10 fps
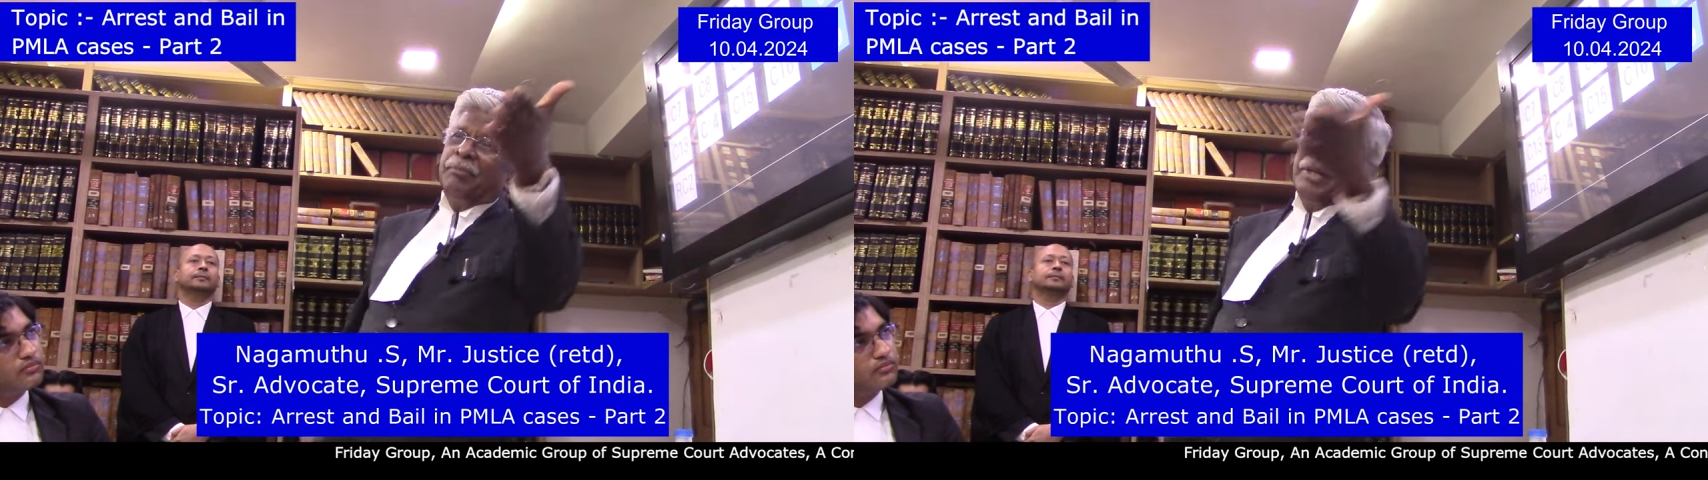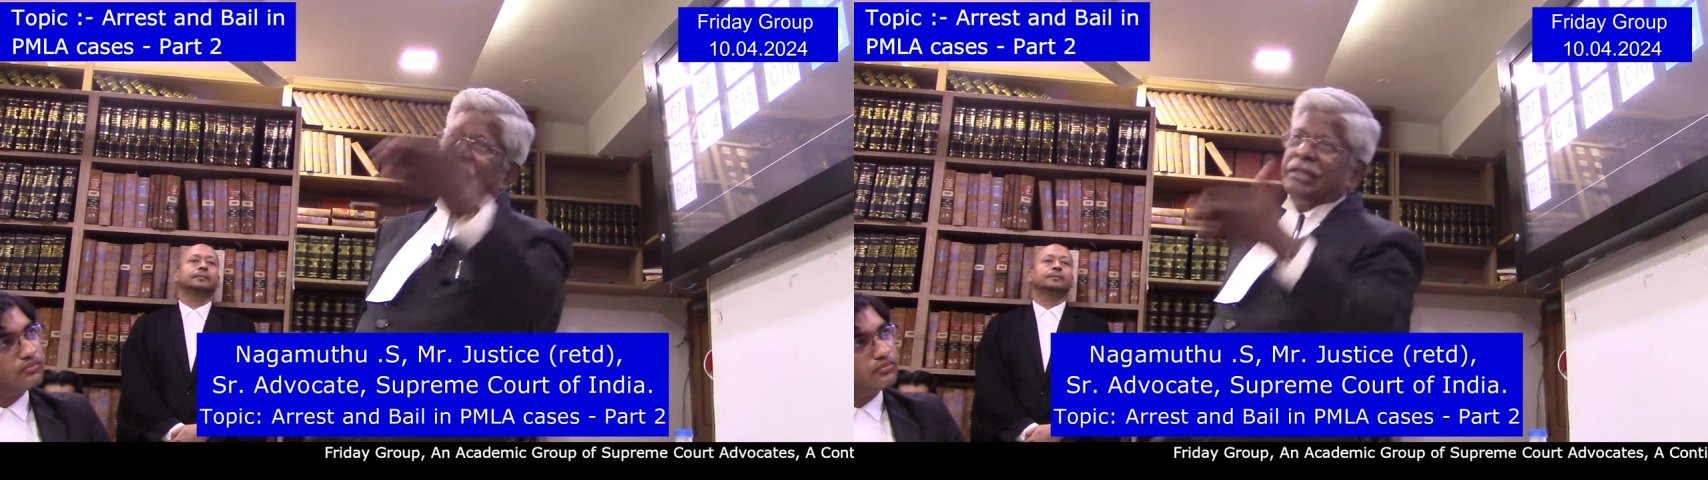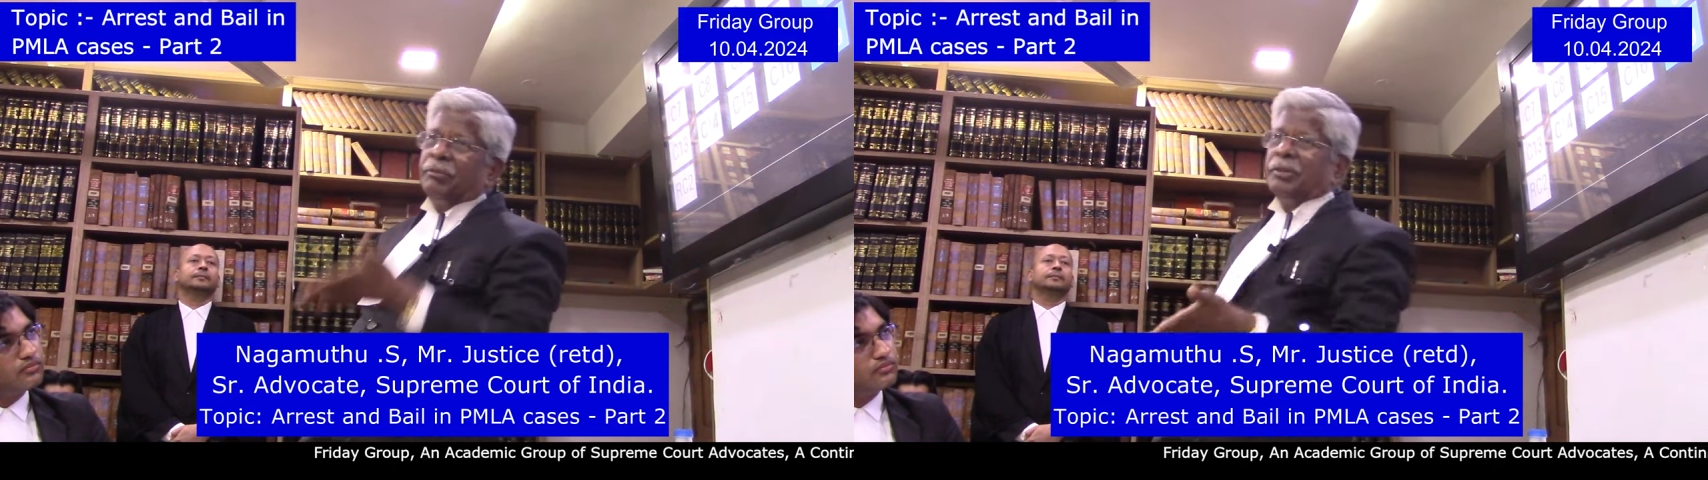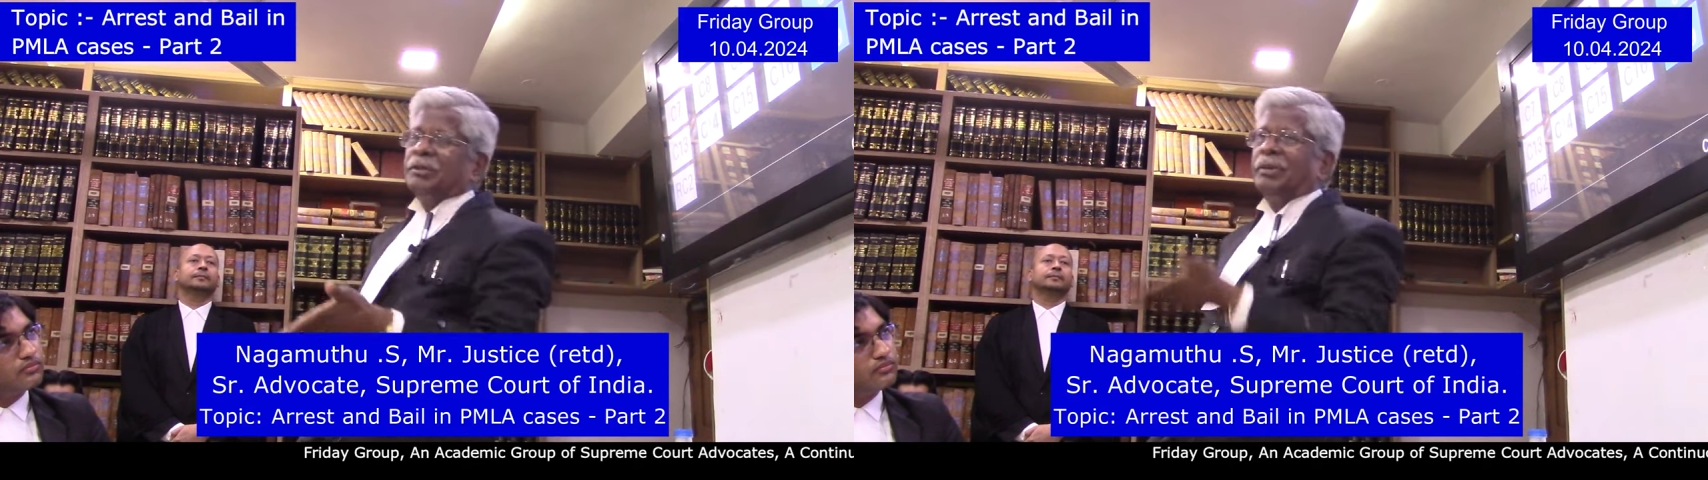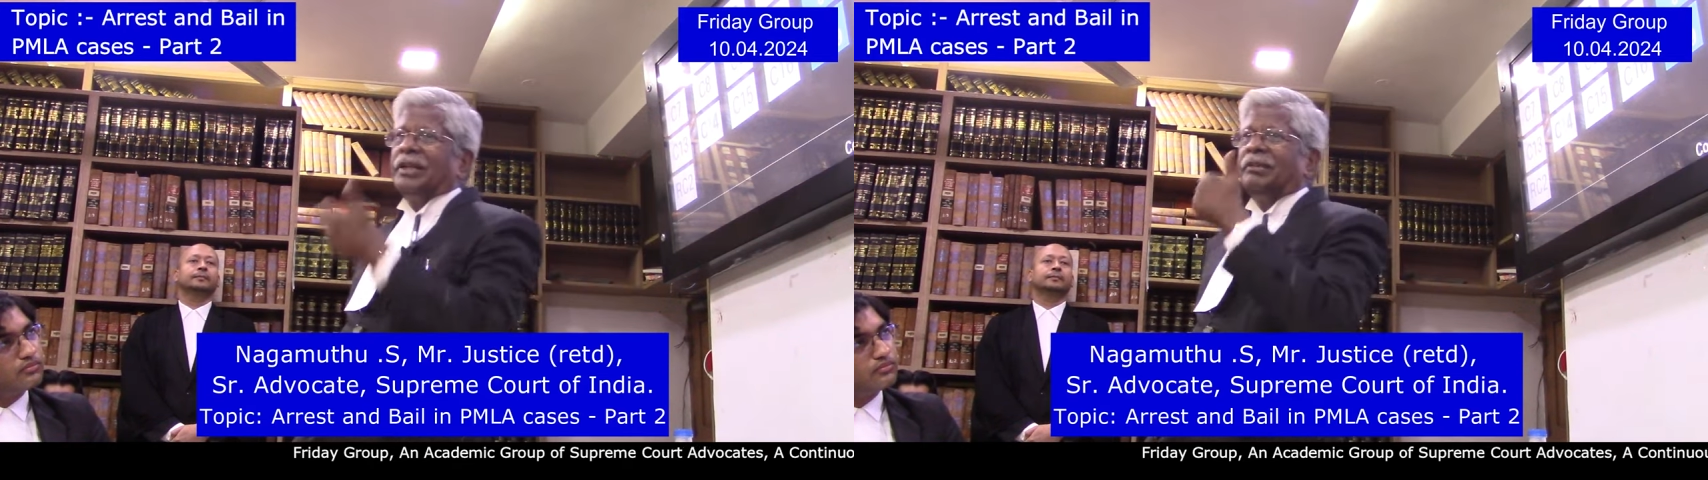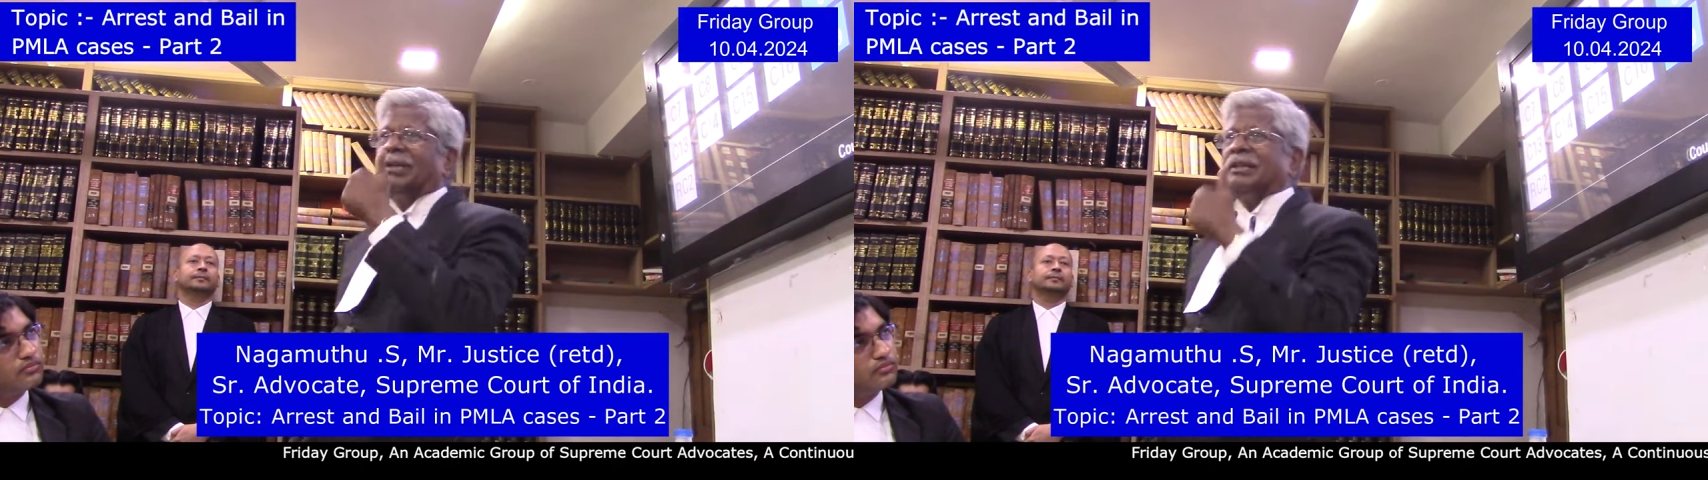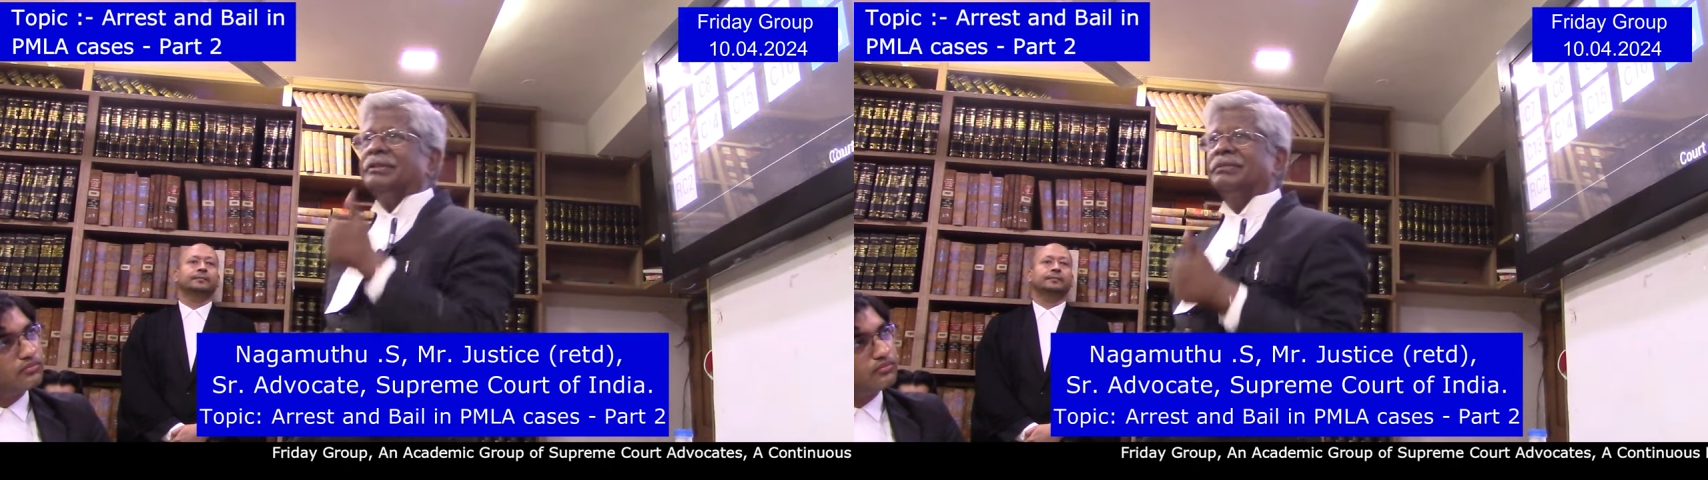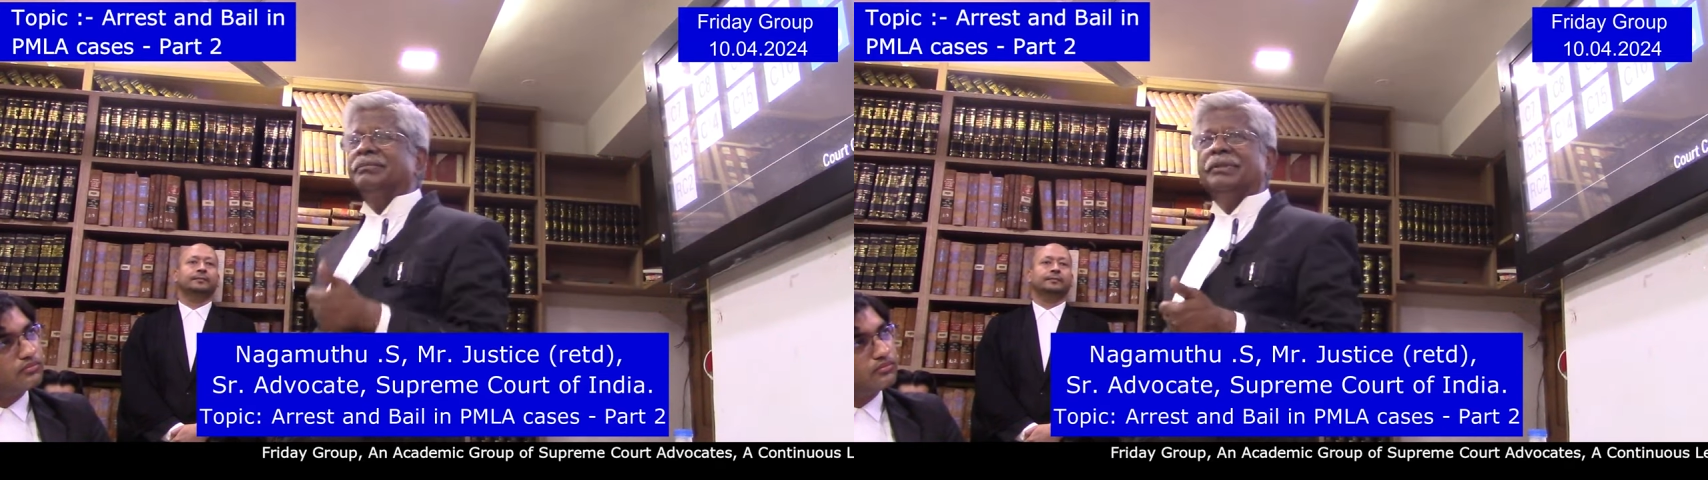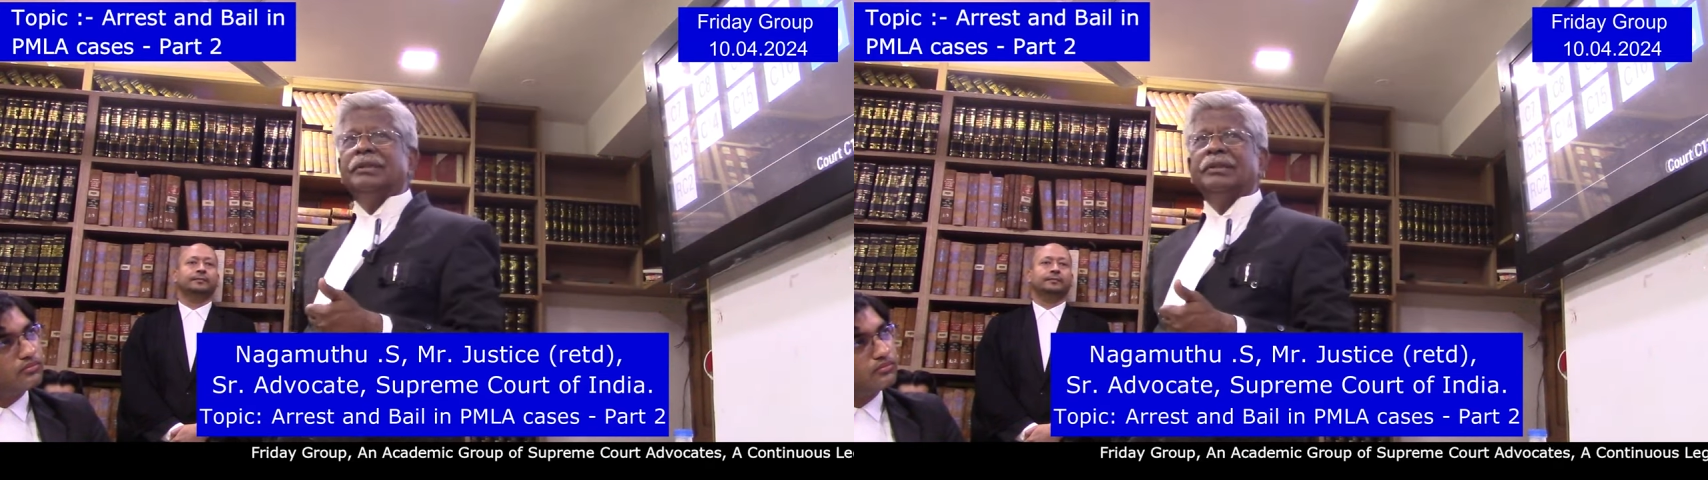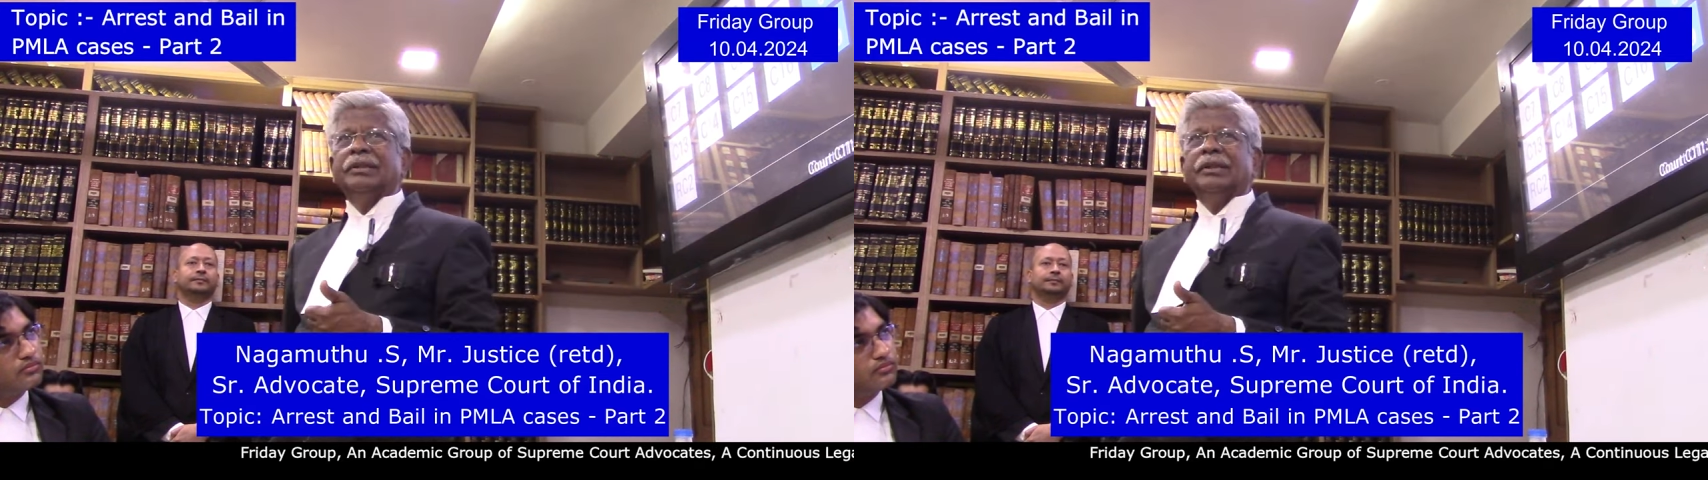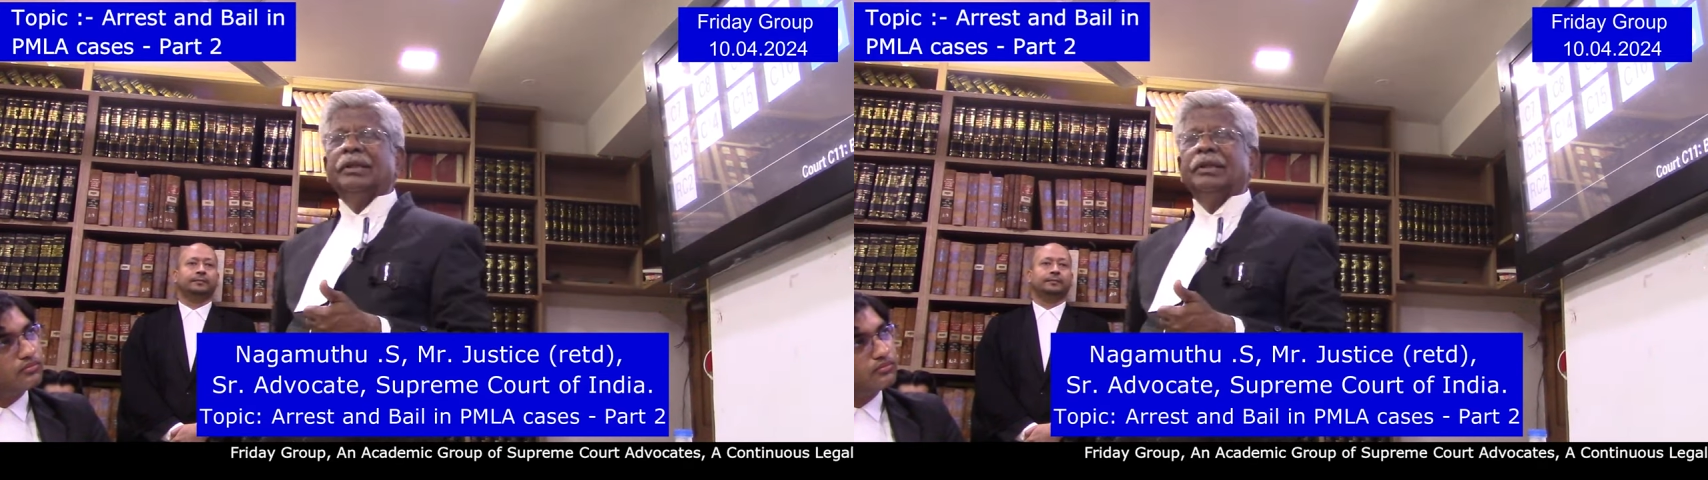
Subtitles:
So the statement is admissible in evidence.